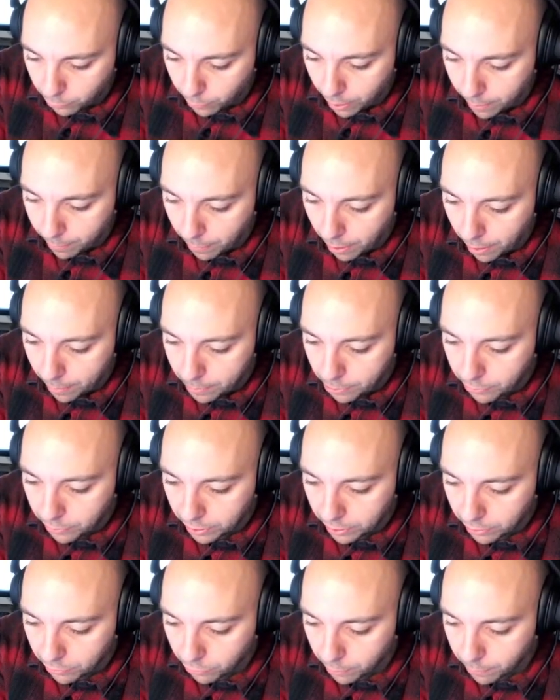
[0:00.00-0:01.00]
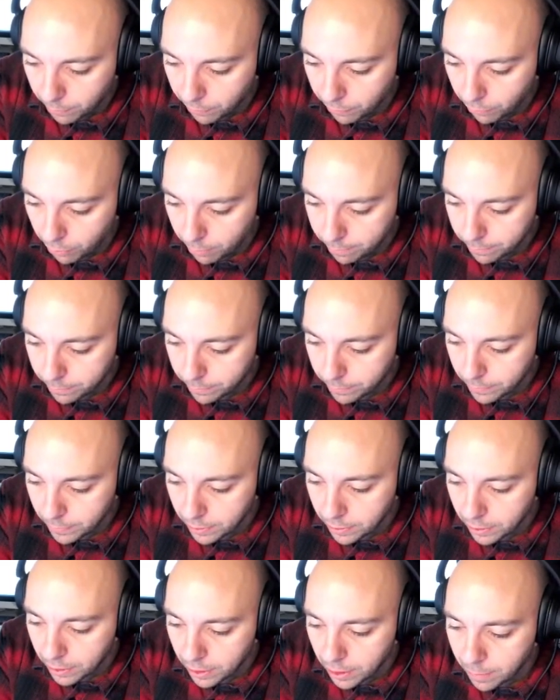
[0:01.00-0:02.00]
where my music is coming from.
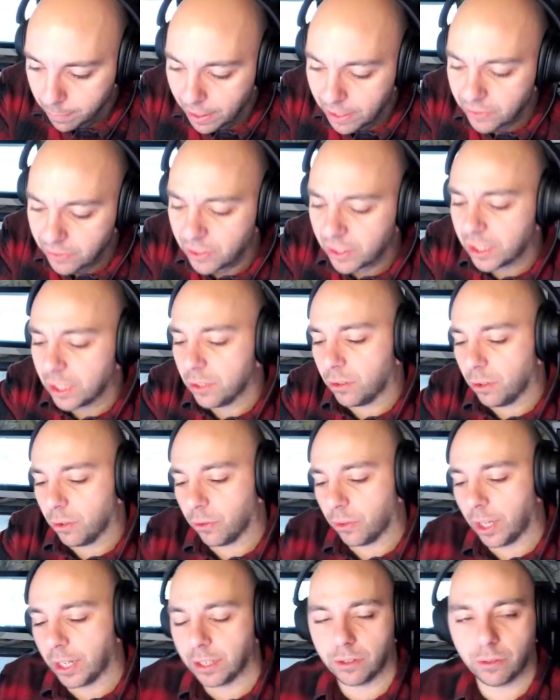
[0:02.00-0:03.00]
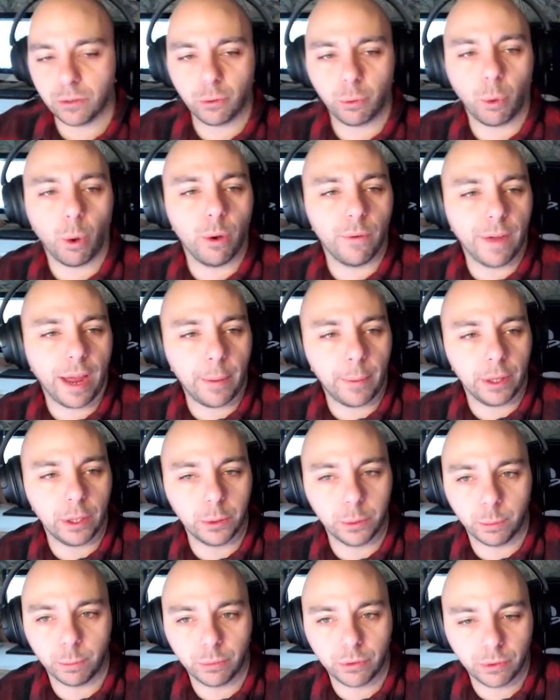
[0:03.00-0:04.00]
He basically does like twelve hour
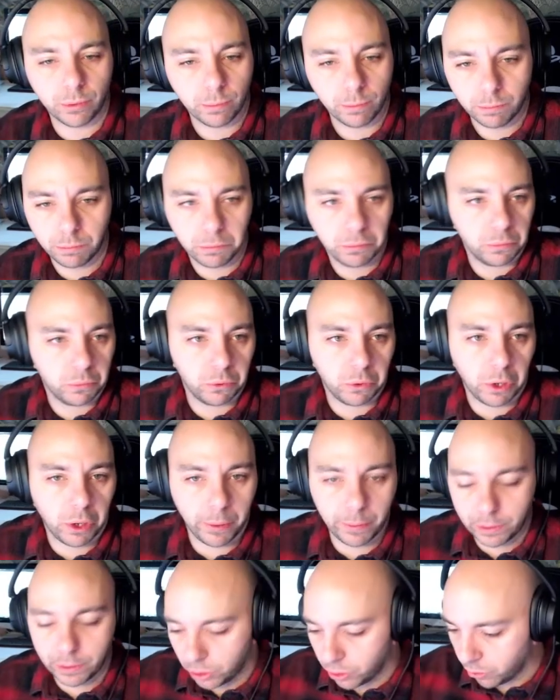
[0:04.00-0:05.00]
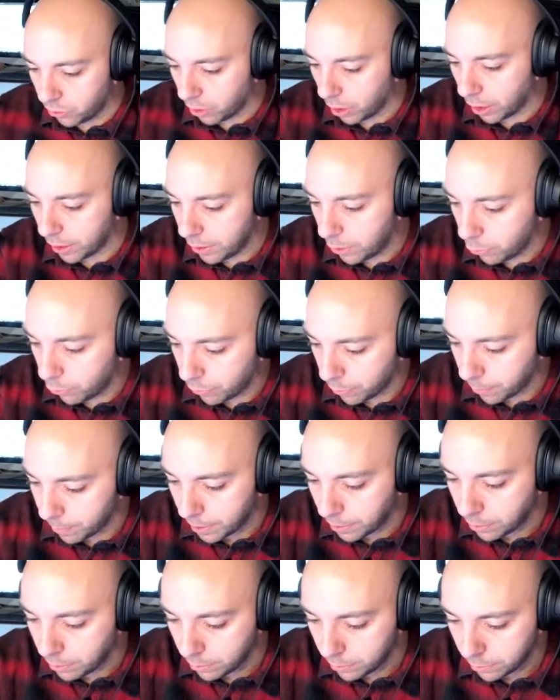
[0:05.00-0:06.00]
loops, so it's just ideal for me.